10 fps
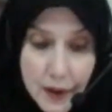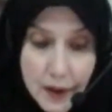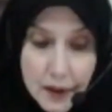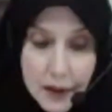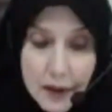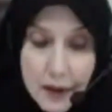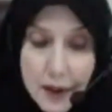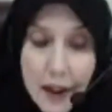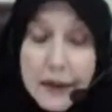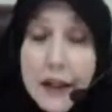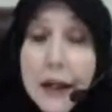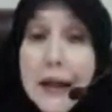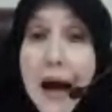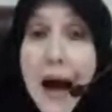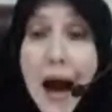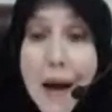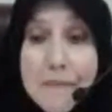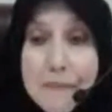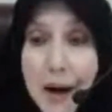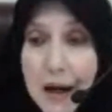Okay. And then
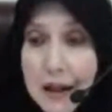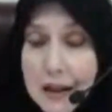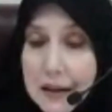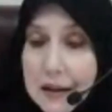Amma